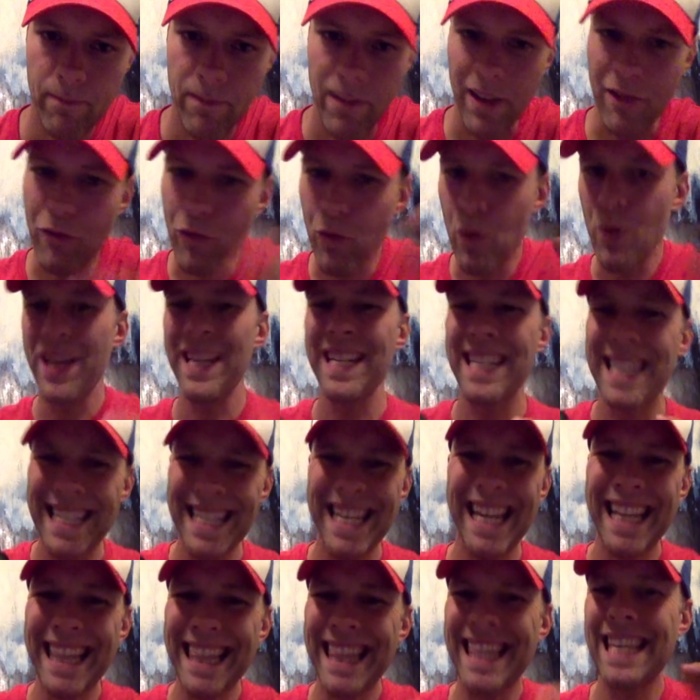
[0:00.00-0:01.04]
If we
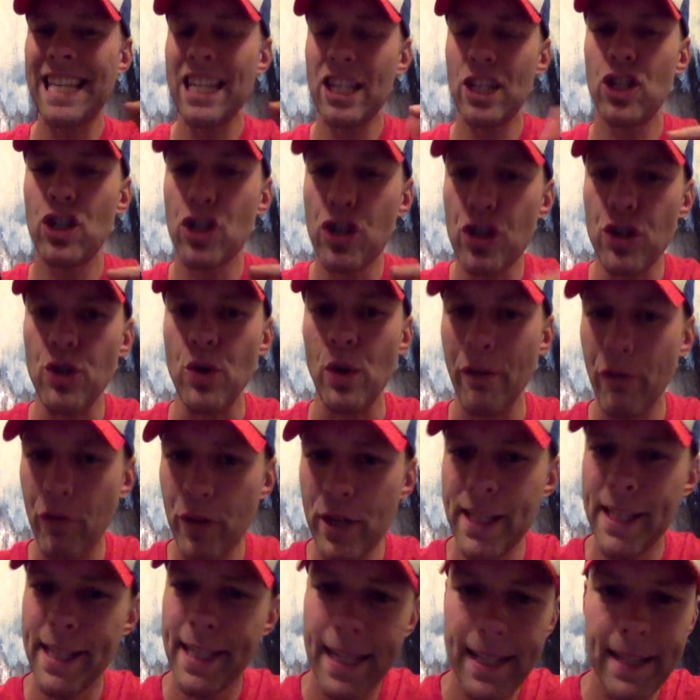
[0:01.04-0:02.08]
sent this shoe
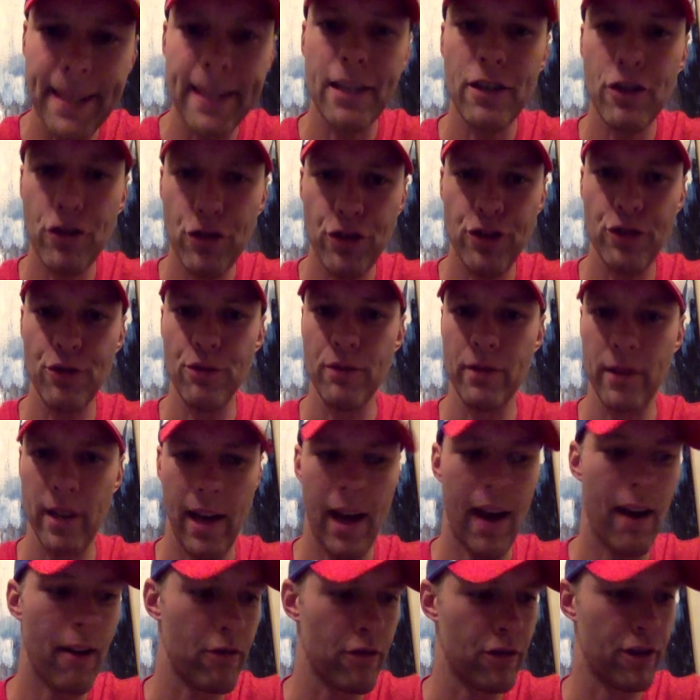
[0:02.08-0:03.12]
into
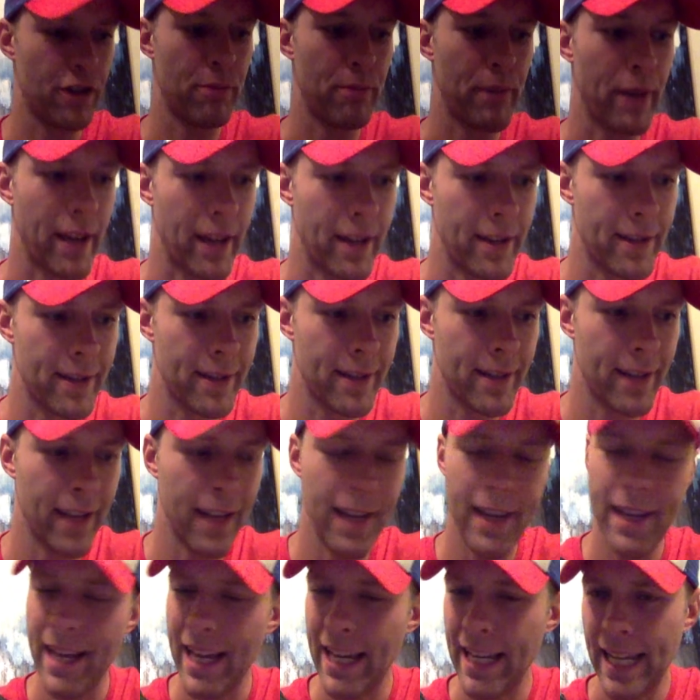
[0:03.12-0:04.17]
outer space
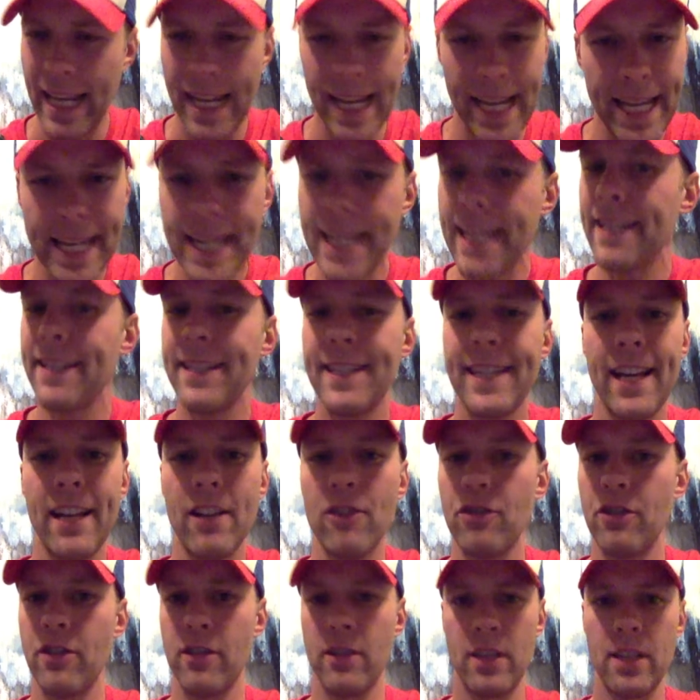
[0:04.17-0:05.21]
and any
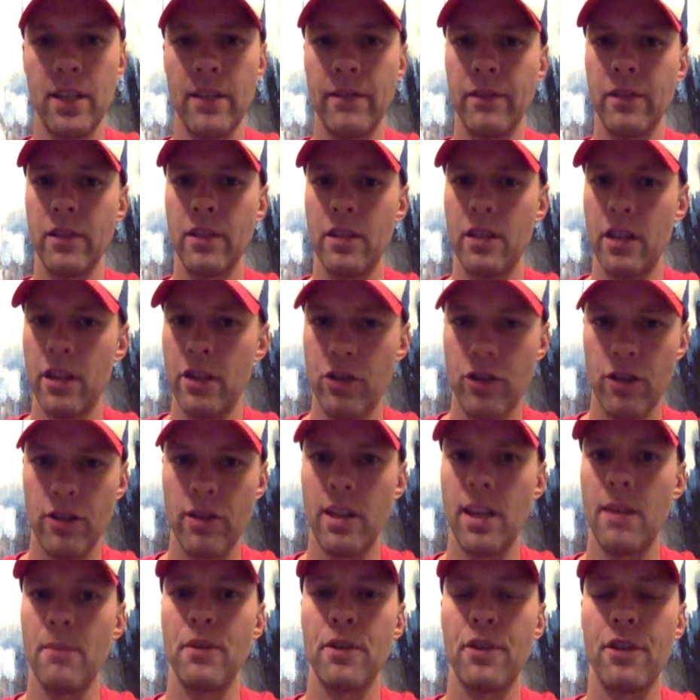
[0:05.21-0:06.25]
intelligent civilization
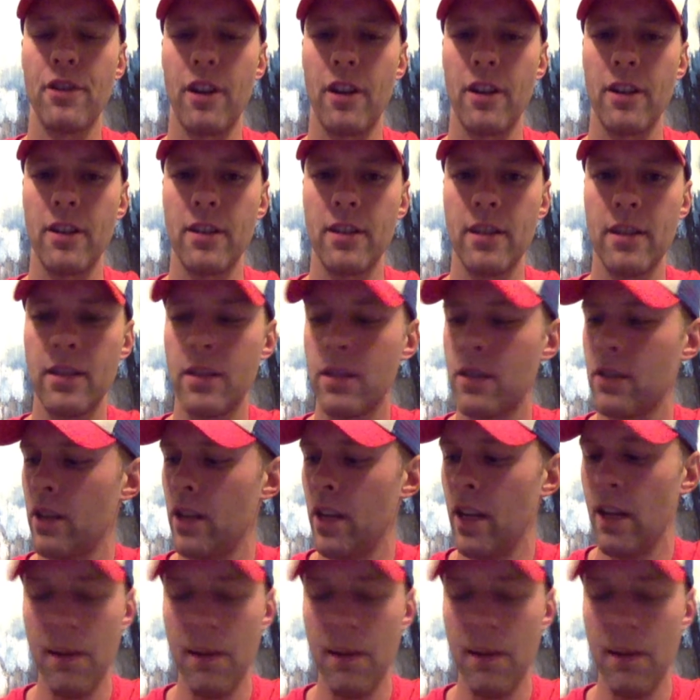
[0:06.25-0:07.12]
came across this,